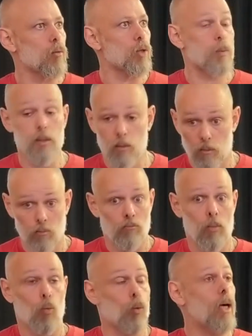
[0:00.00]
which means
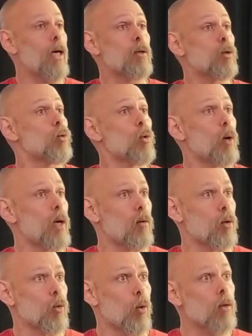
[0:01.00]
we'll let you do
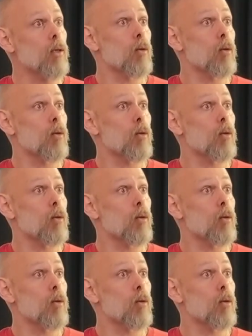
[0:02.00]
whatever you want.